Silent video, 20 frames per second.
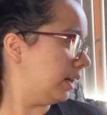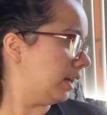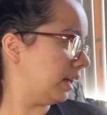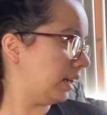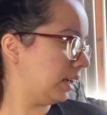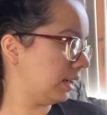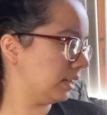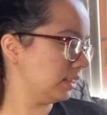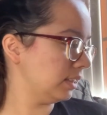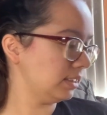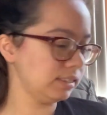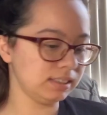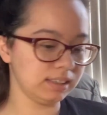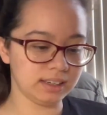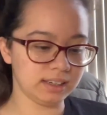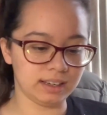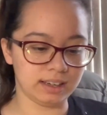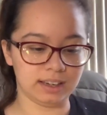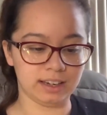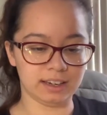And
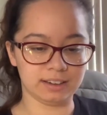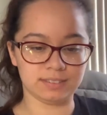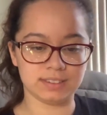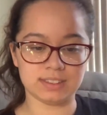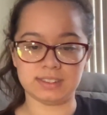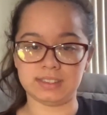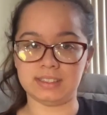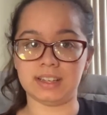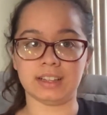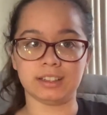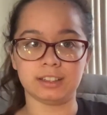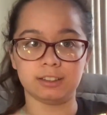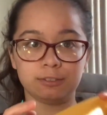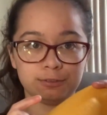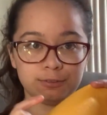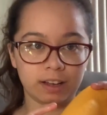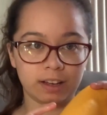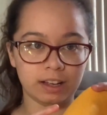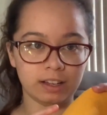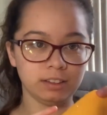I have this yellow
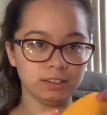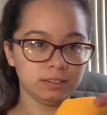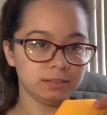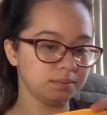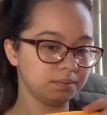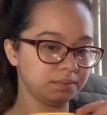felt